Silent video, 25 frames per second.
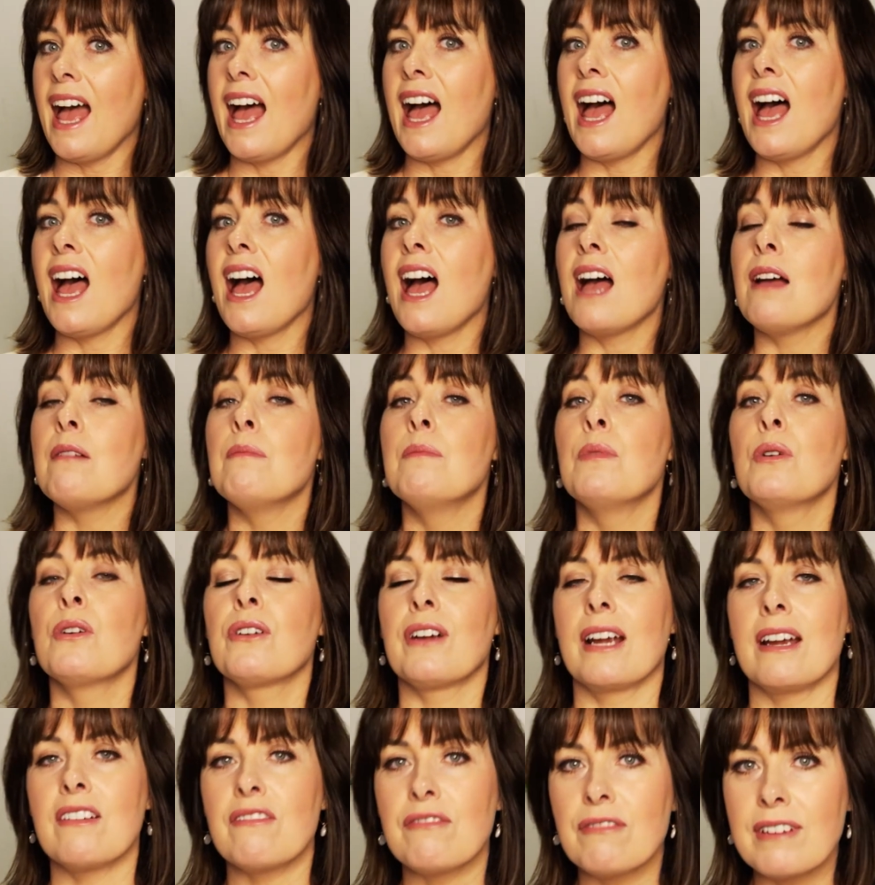are
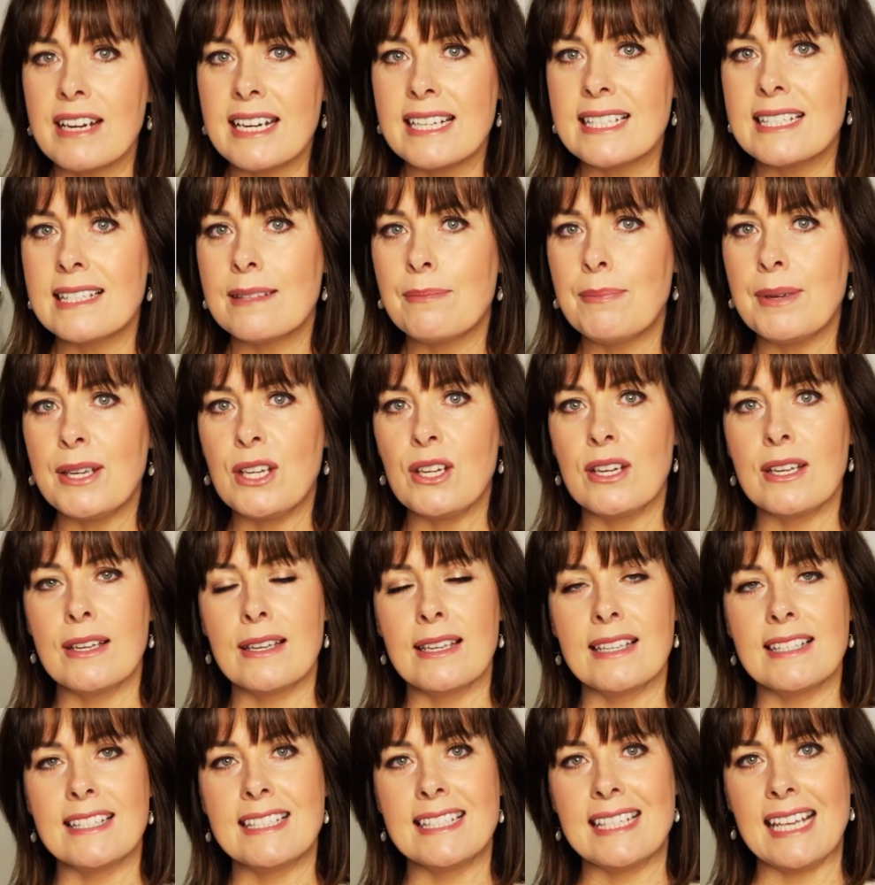more at risk
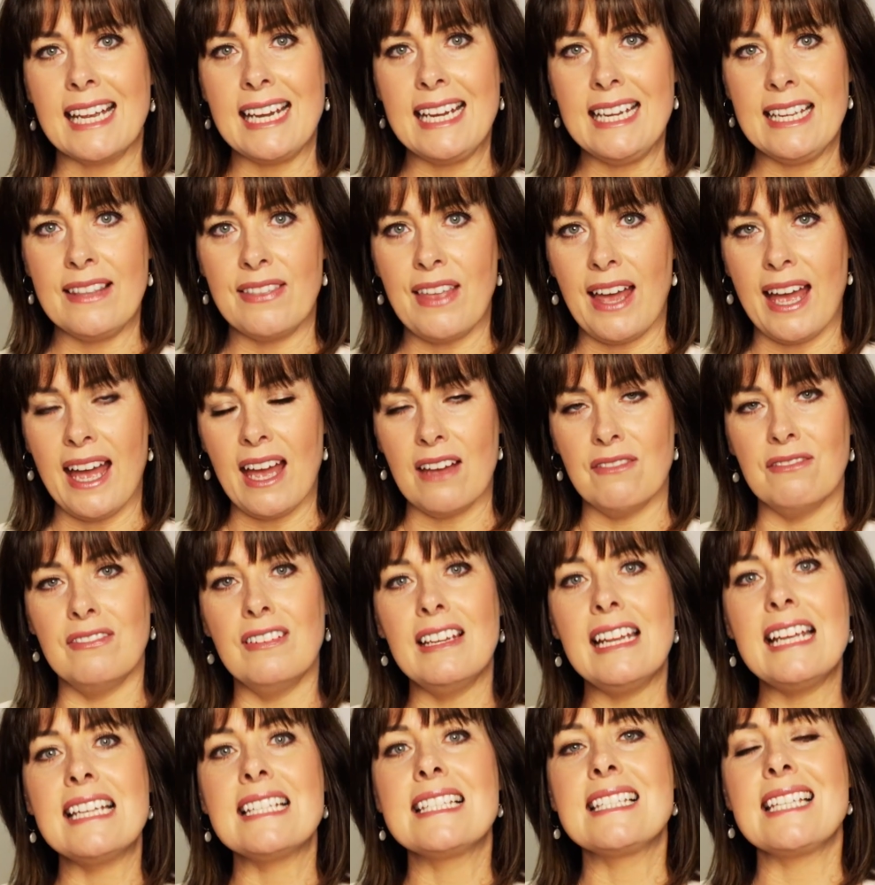because they have
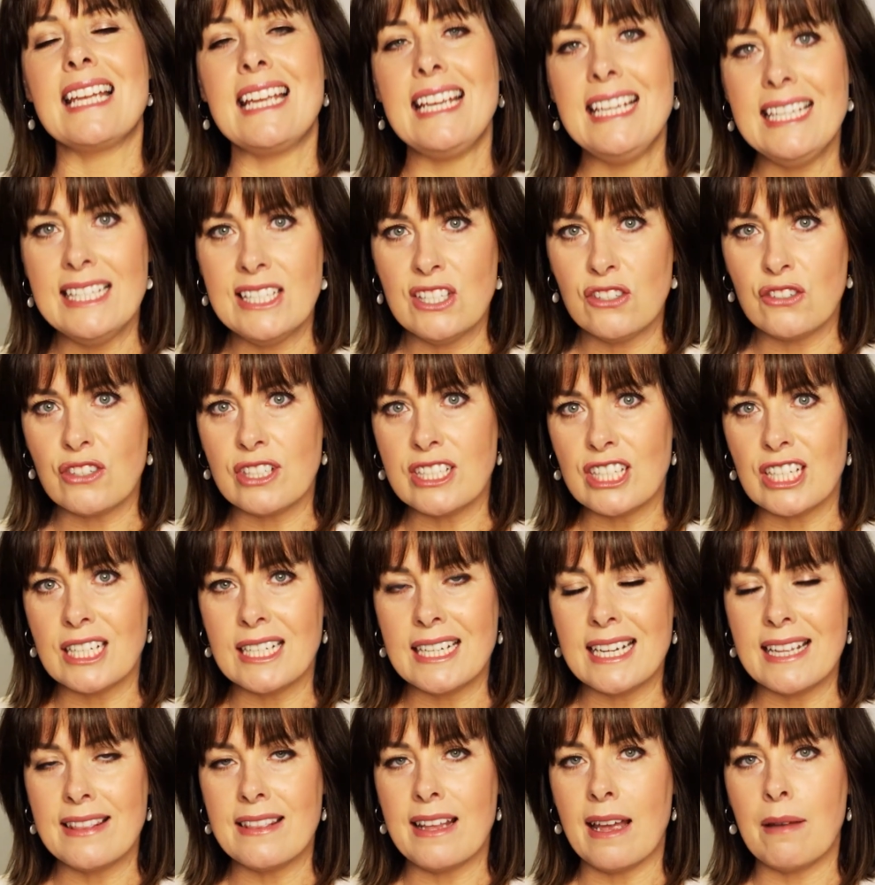less
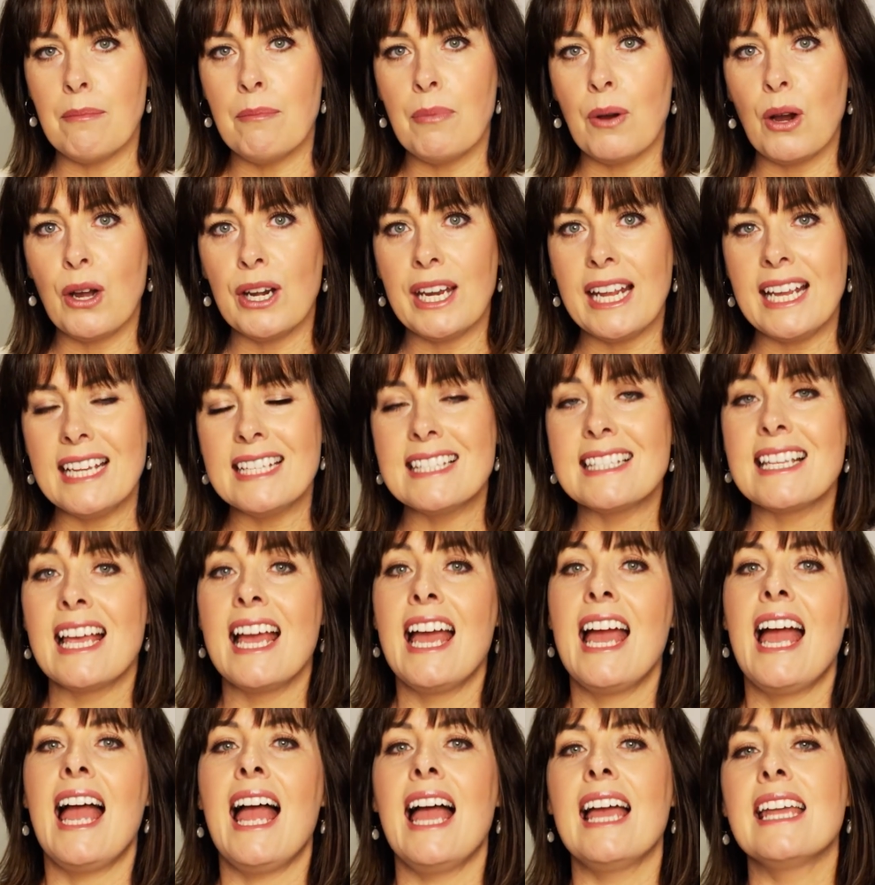estrogen in their bodies,
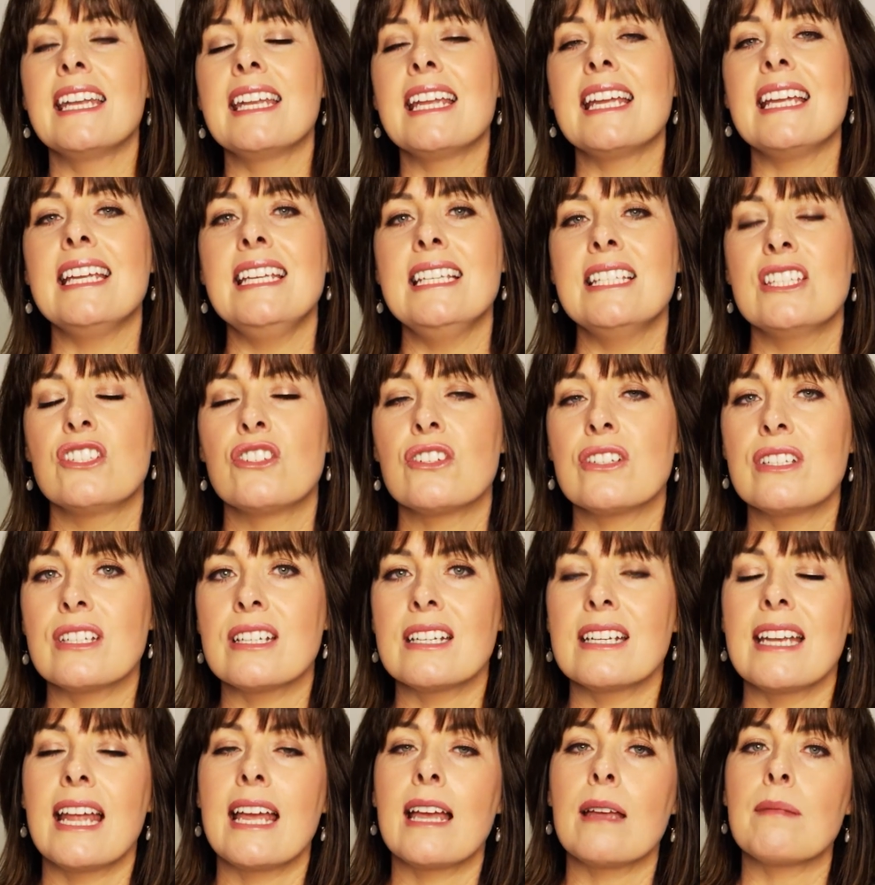and
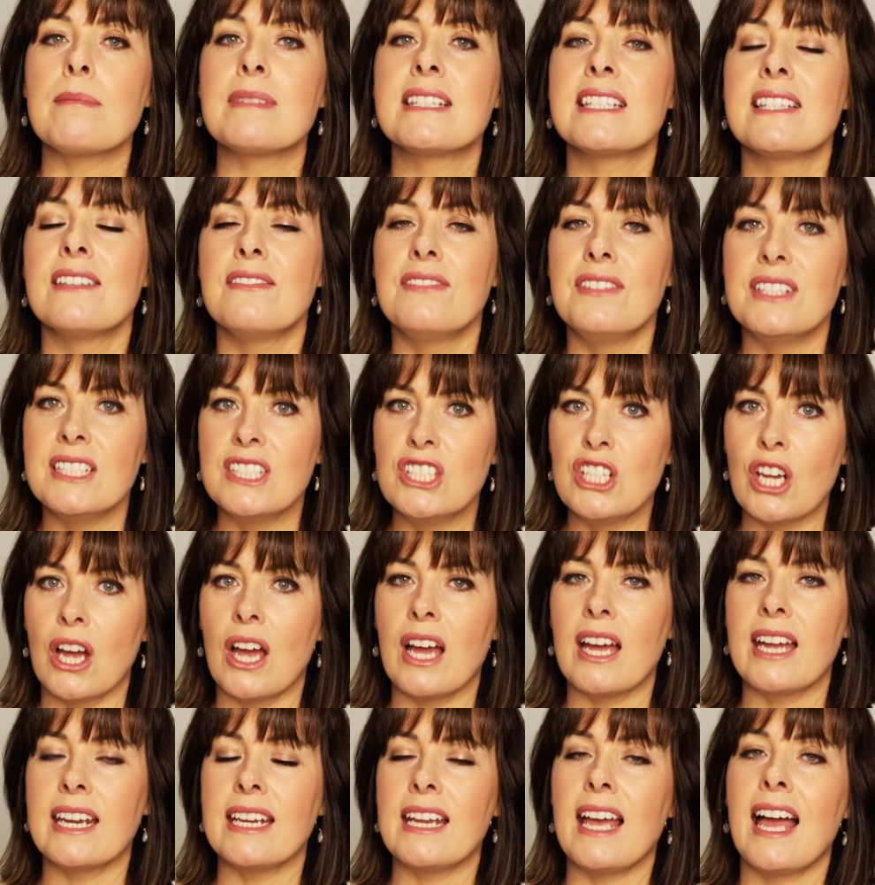estrogen helps the
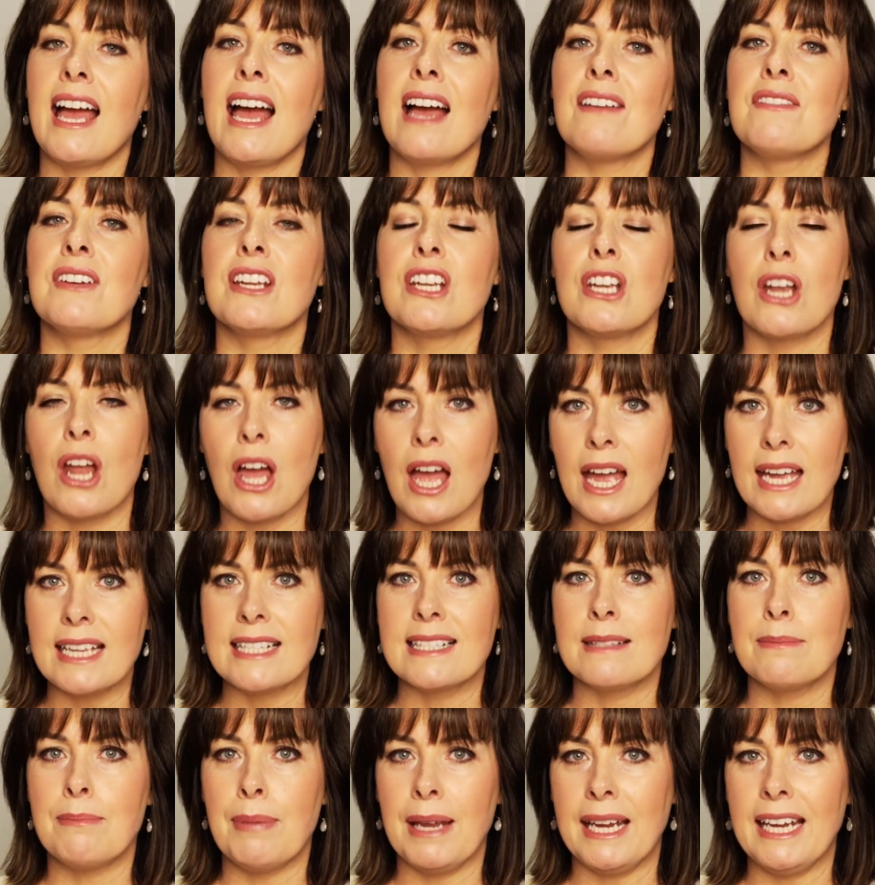vagina have a
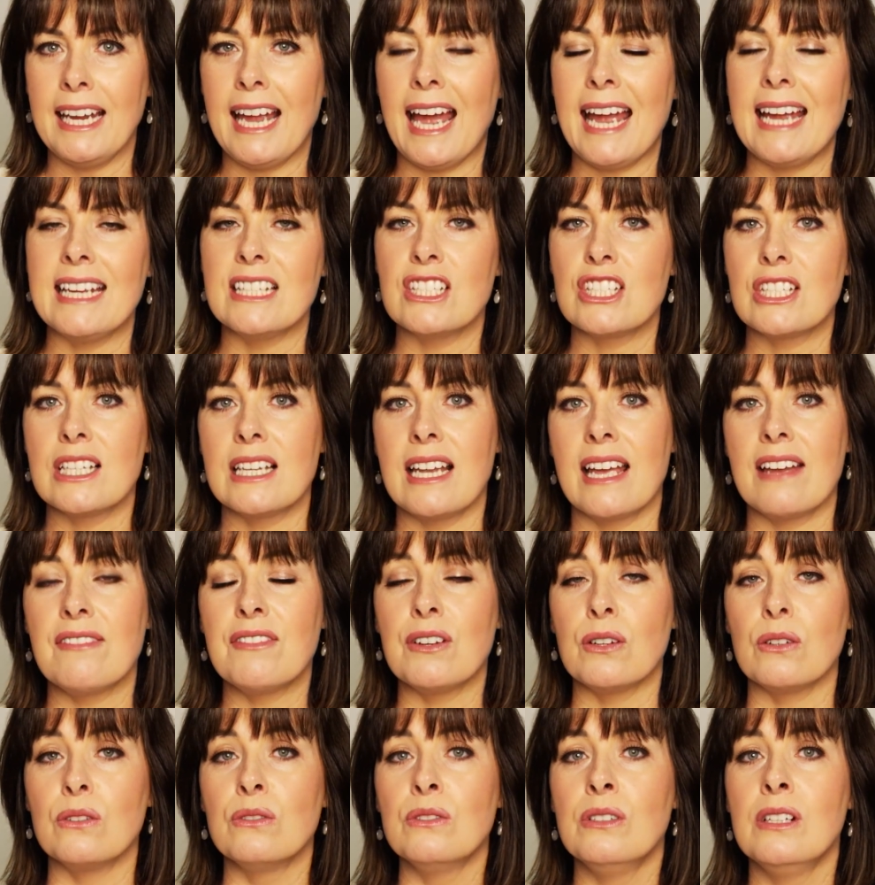nice pH
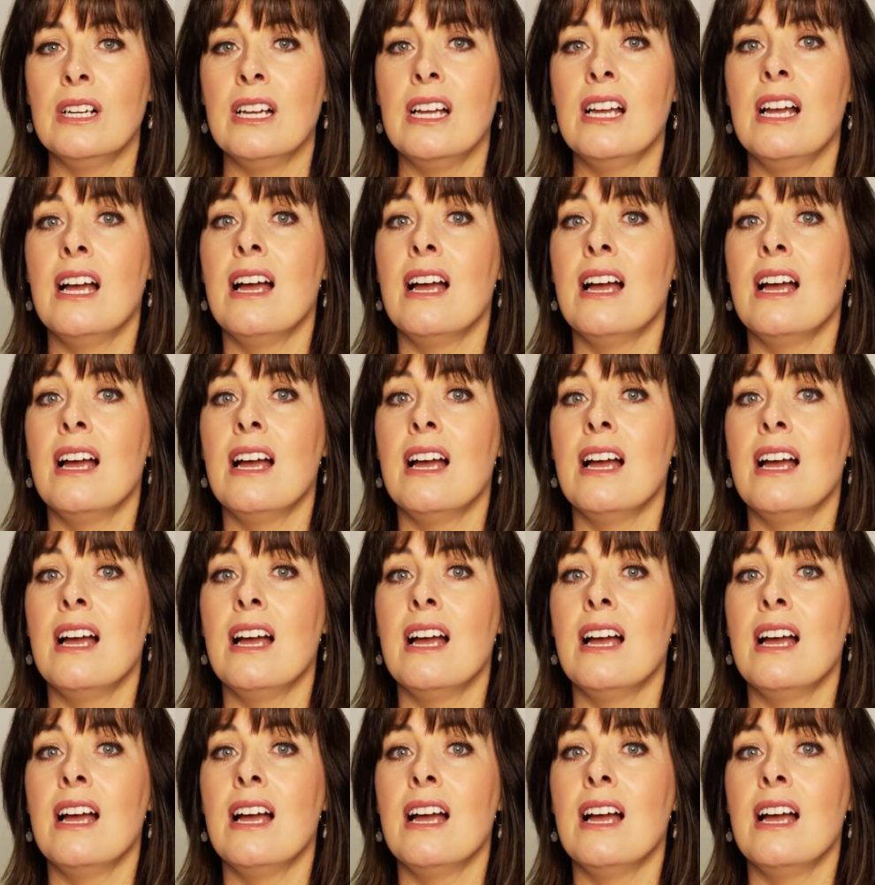level,